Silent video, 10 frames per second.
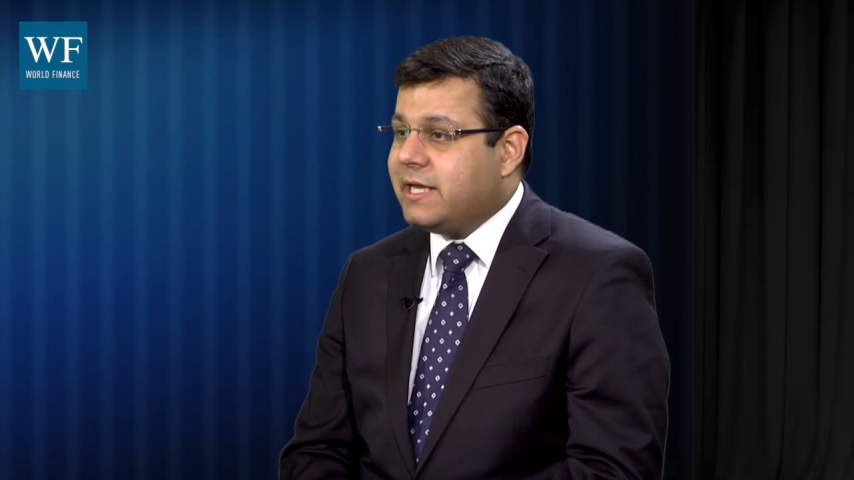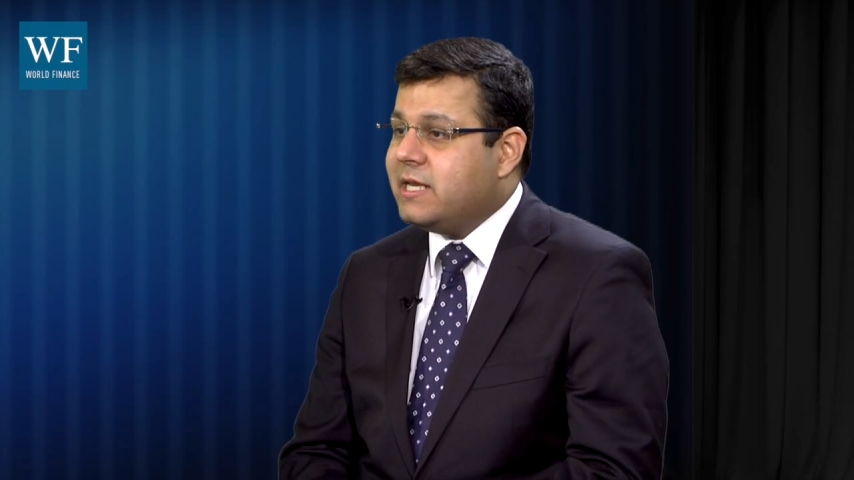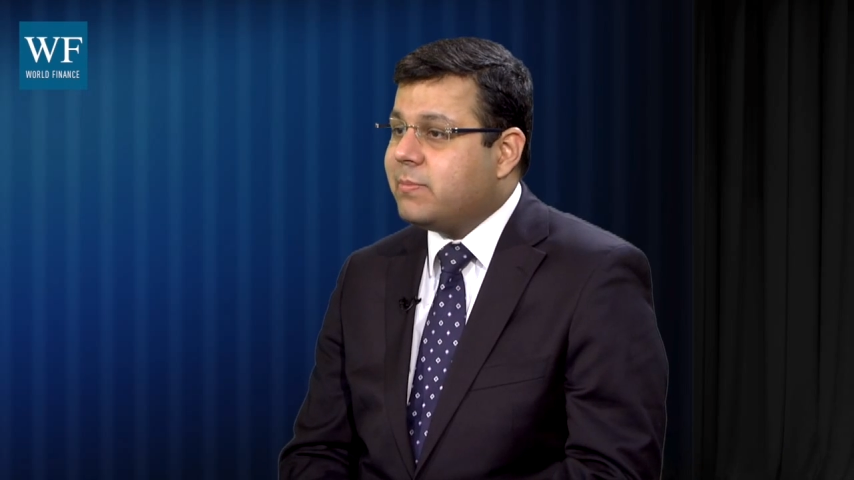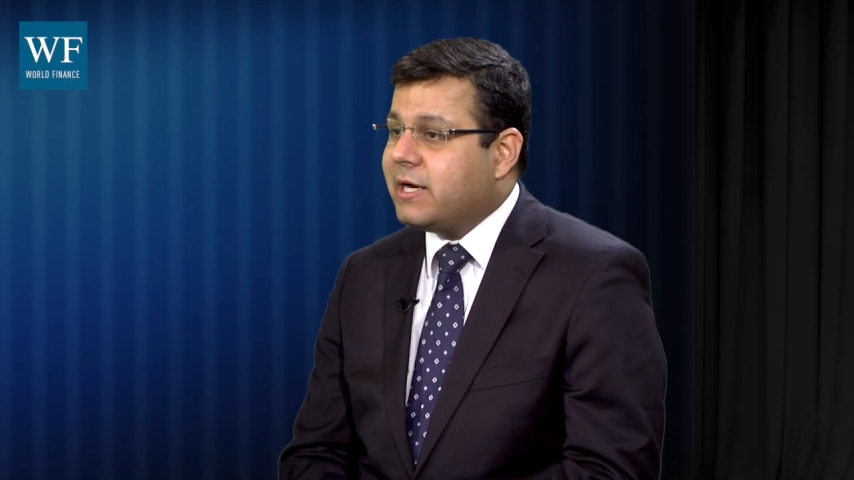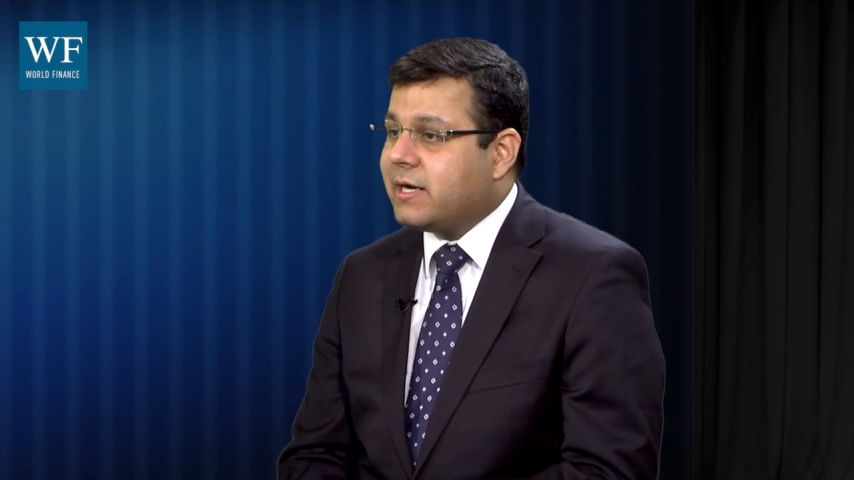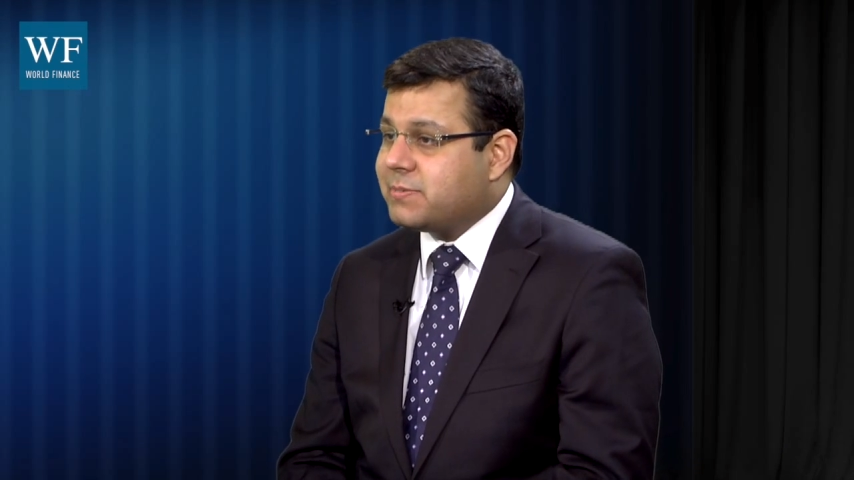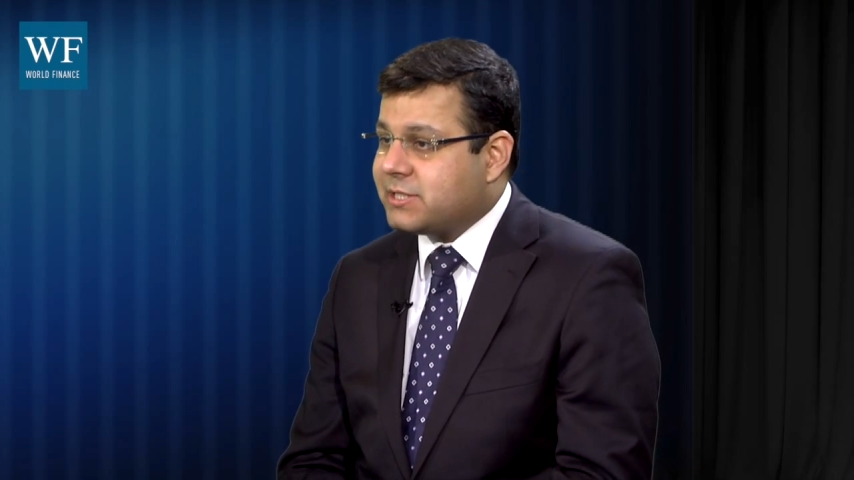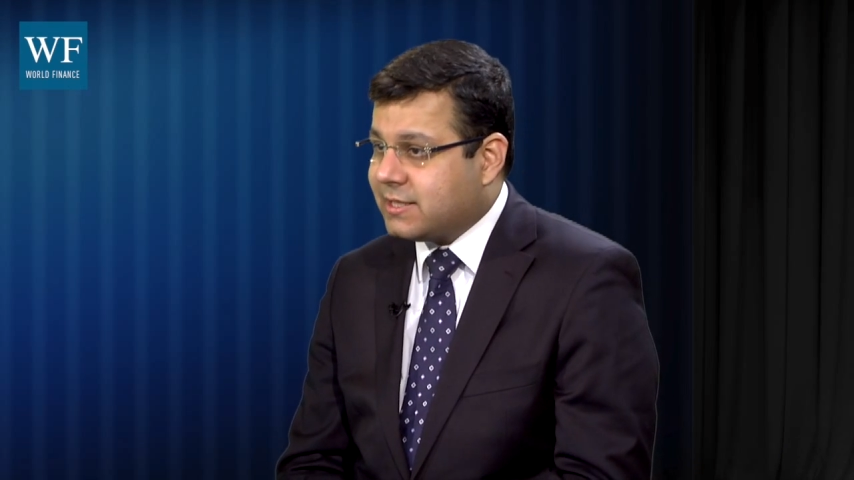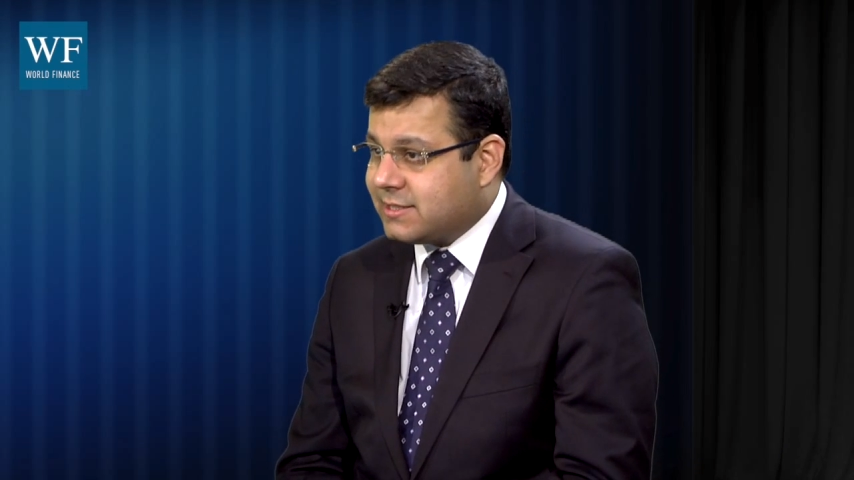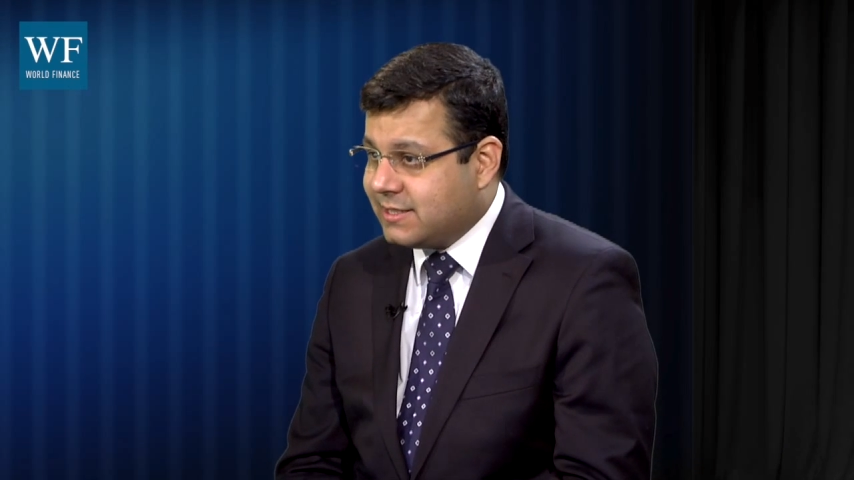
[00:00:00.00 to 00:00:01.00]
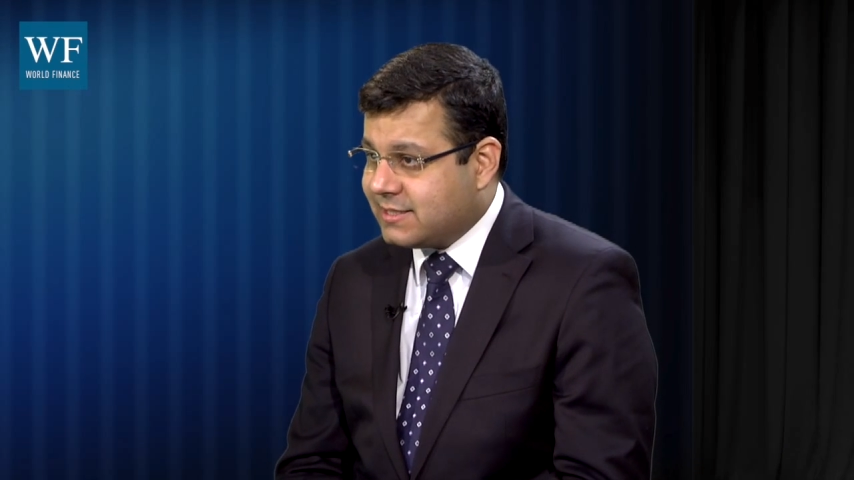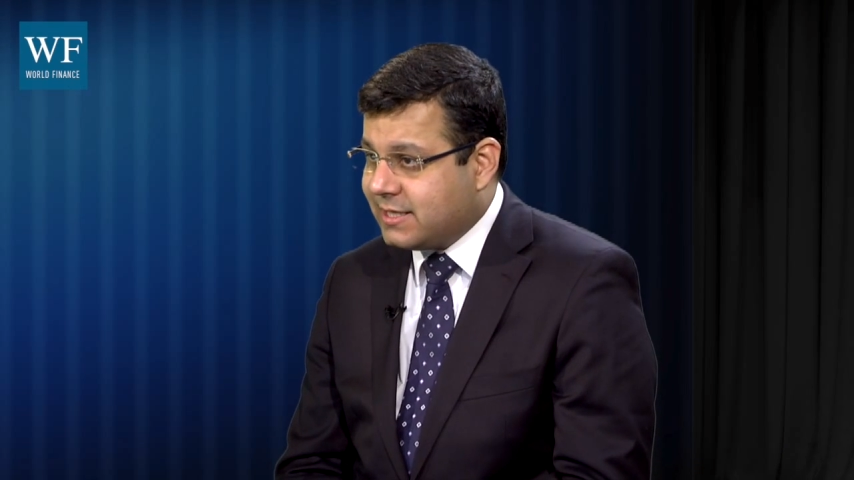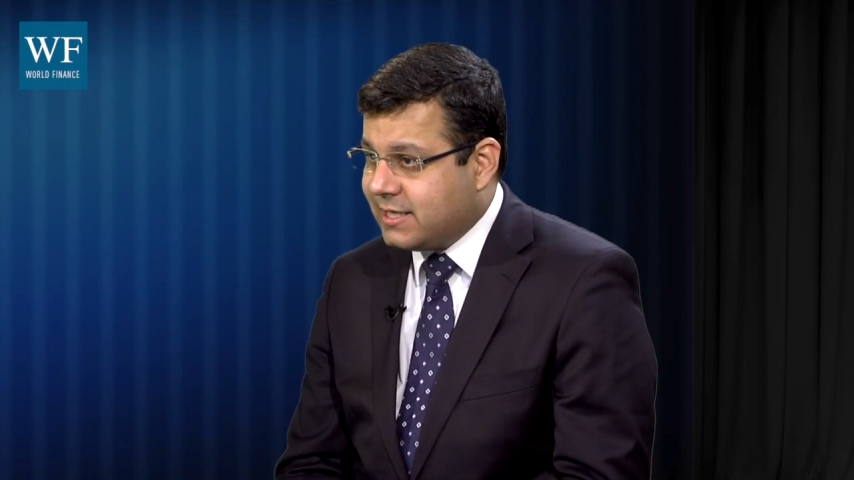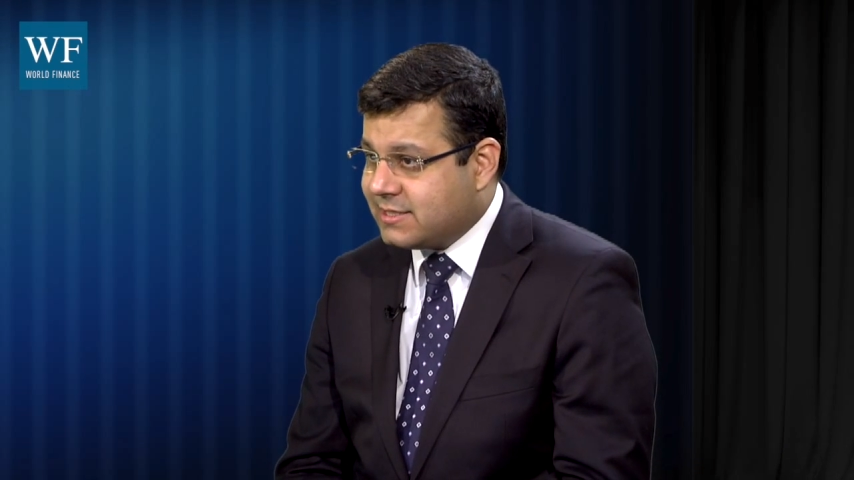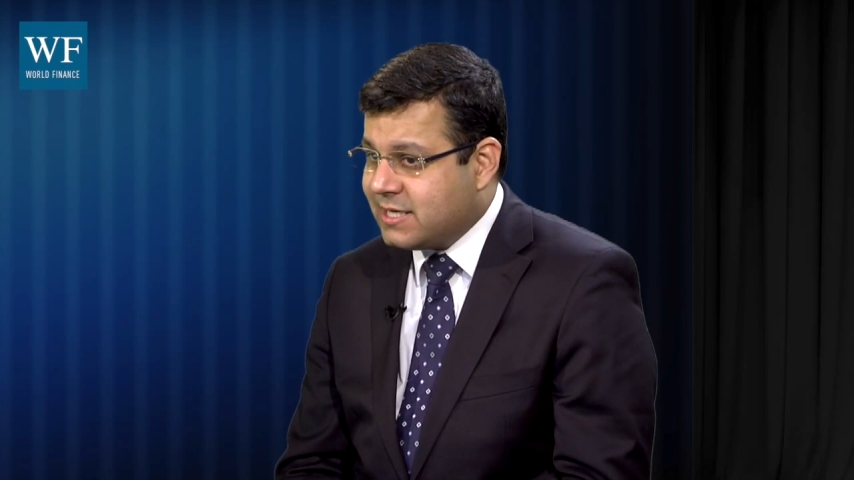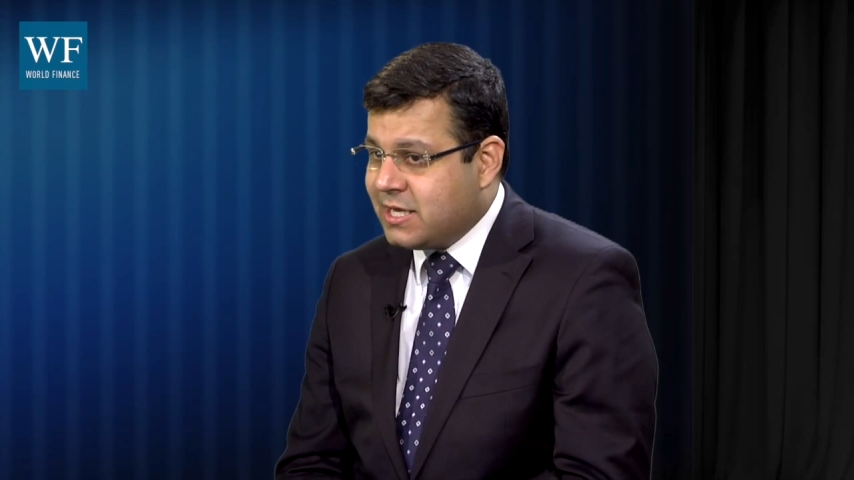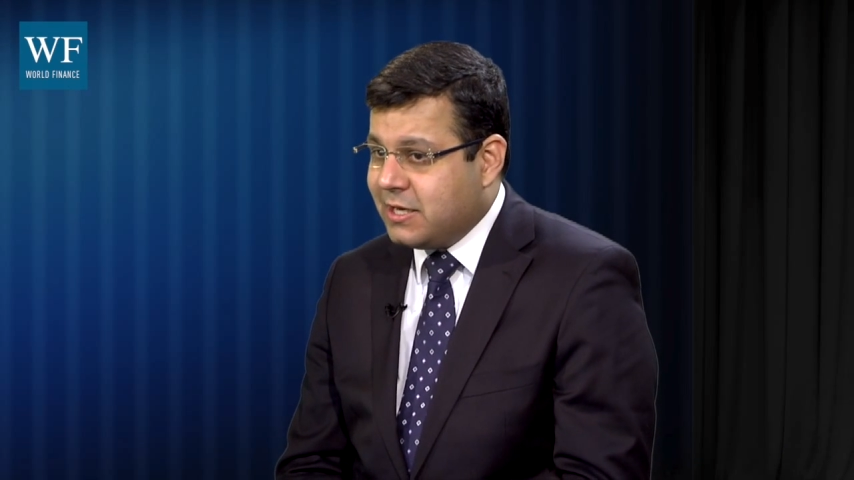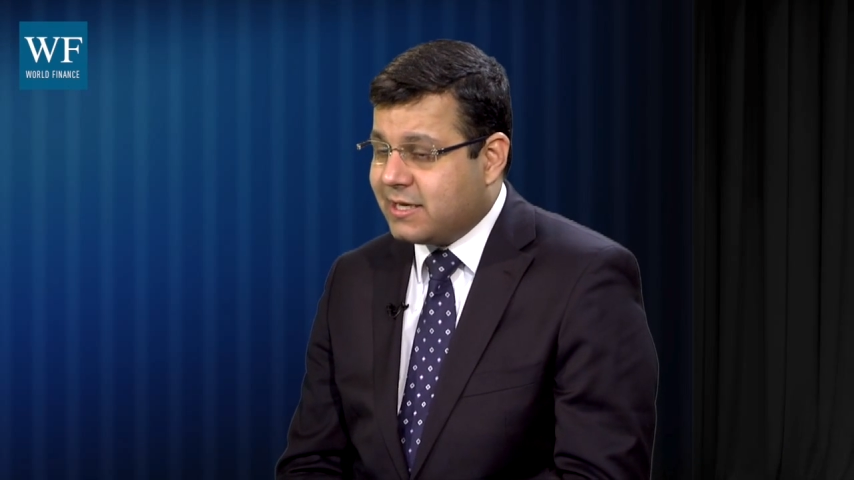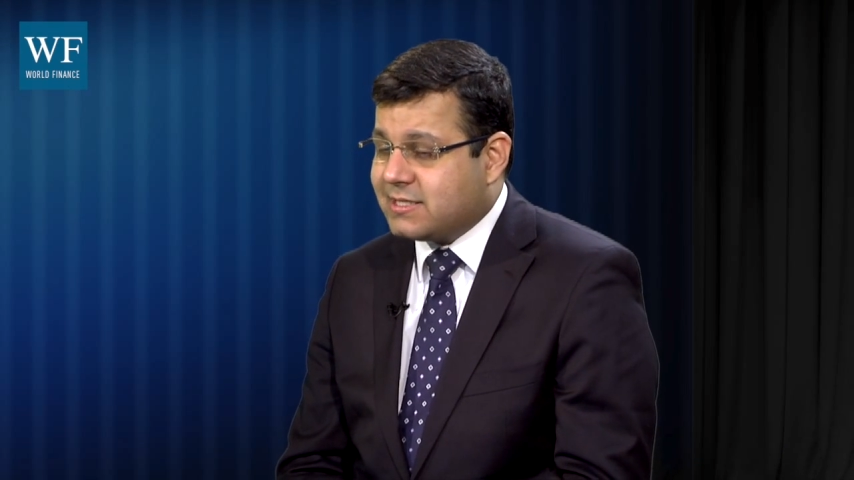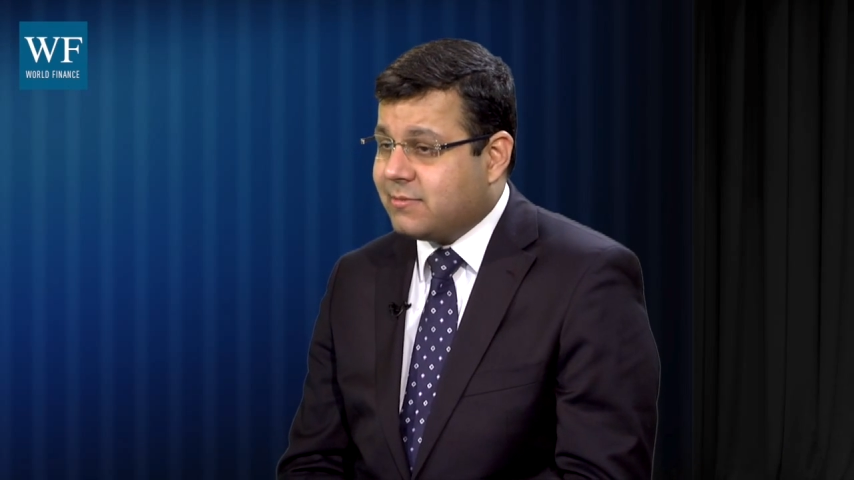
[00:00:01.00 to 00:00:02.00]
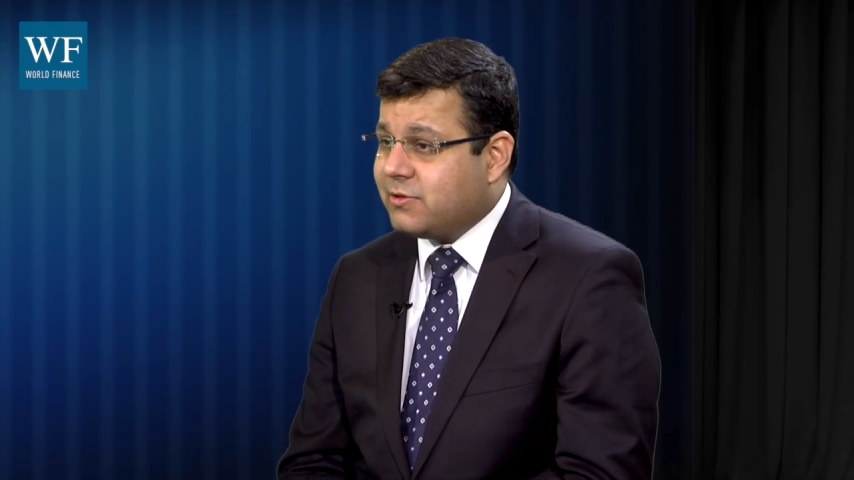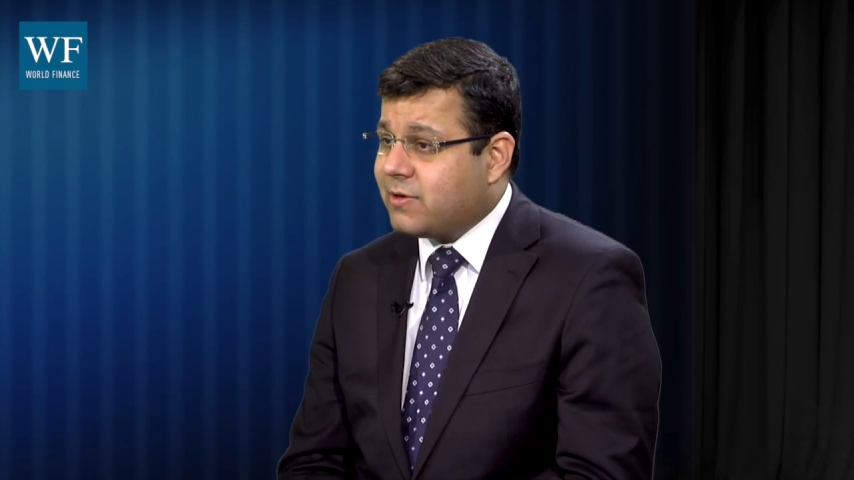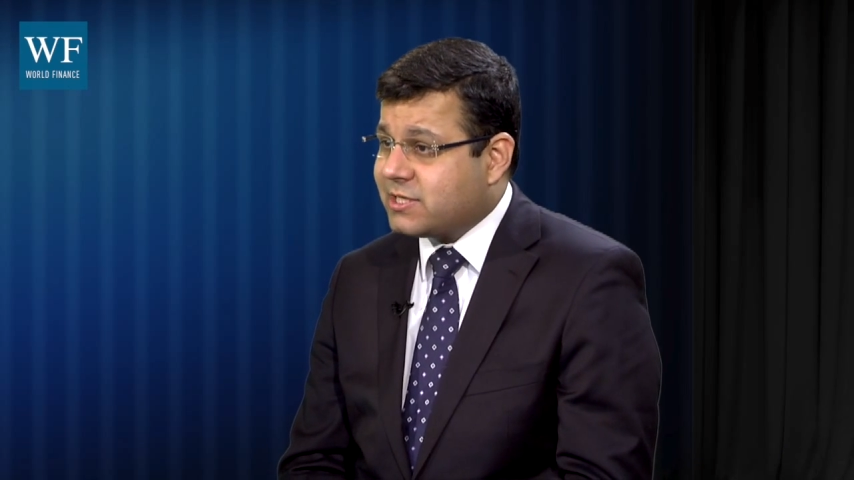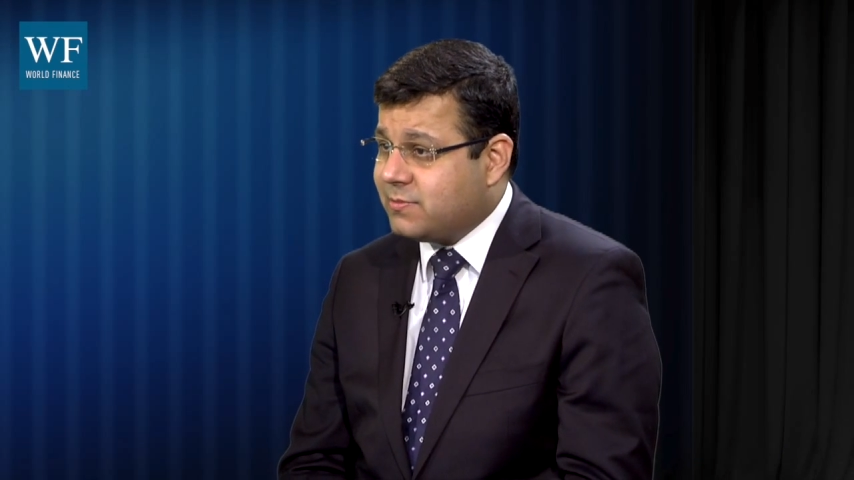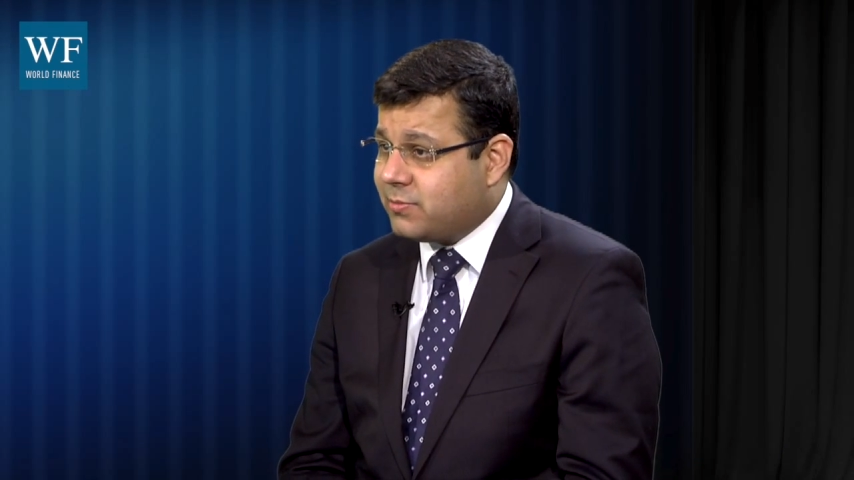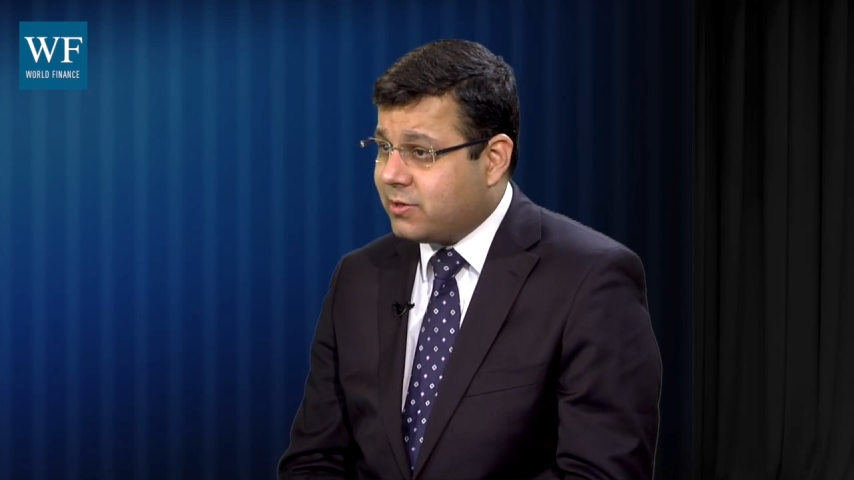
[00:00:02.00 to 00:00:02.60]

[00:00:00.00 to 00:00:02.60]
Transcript: the independent upstarts in the States, you look at some of the Russian